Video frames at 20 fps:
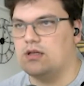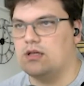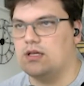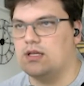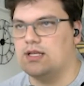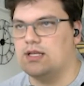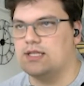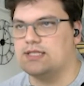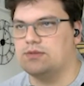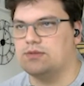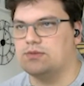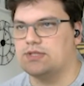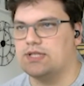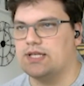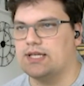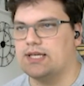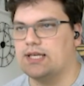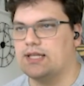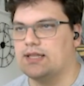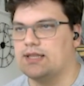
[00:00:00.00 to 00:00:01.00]
Unless he was
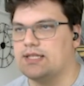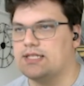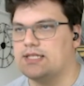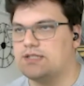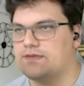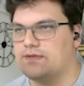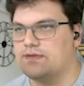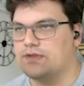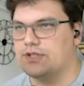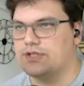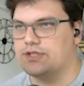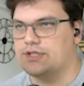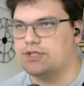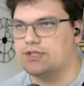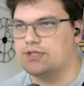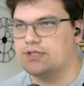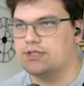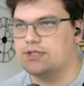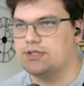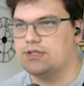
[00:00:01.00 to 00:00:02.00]
thinking this first.
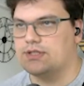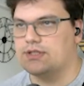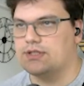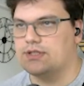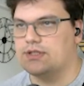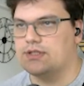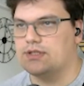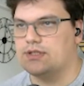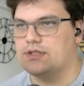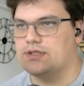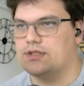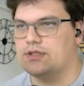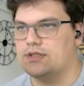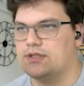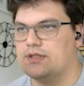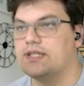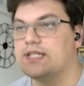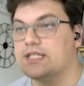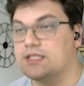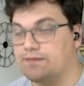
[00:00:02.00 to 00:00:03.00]

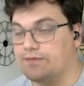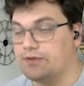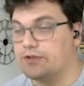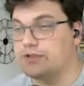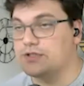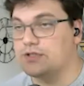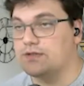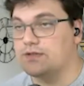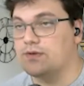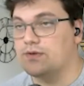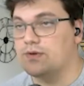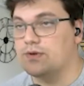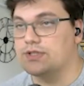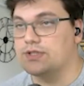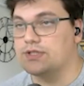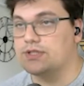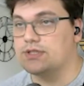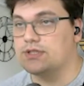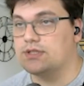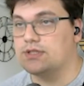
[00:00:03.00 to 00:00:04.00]
This first, of
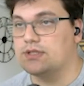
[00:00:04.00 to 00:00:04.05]
course.